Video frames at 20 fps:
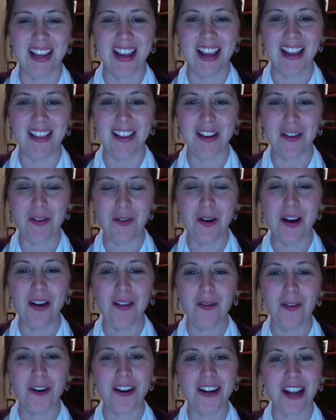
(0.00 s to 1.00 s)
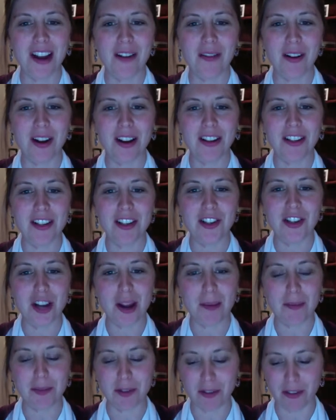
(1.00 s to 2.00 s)
Hello, we're now on to
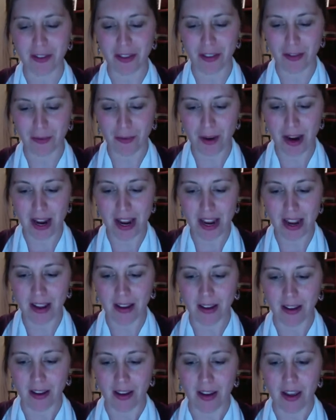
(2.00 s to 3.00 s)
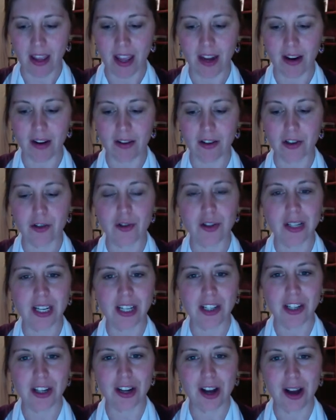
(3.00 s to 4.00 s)
Chapter 3 in our
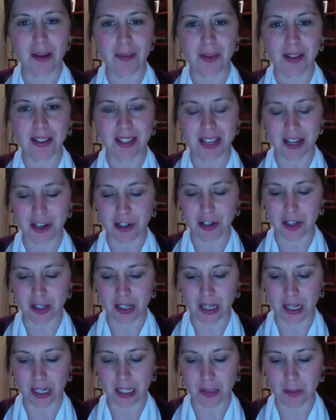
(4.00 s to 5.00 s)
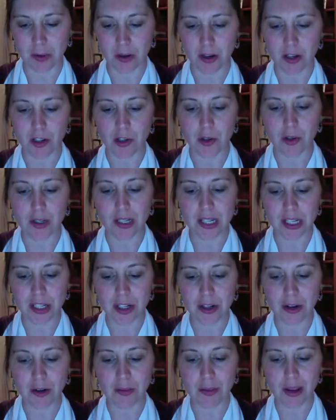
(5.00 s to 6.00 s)
Strategic Compensation textbook,
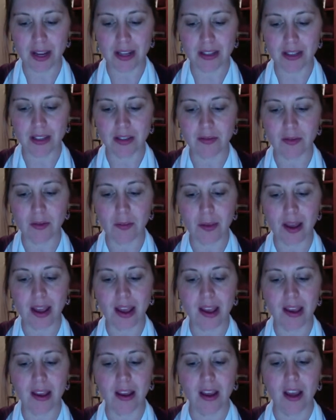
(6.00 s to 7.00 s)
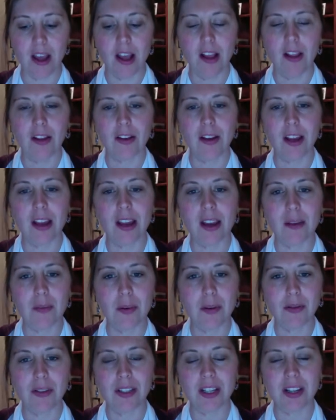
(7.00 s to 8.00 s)
Traditional Bases for Pay, looking at
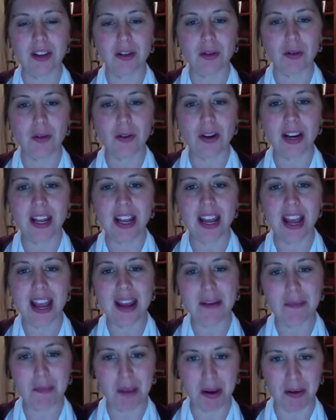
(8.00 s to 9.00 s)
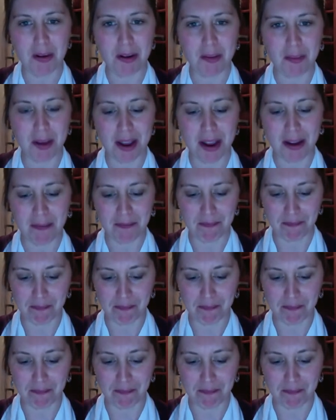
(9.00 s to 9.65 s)
both seniority and merit pay.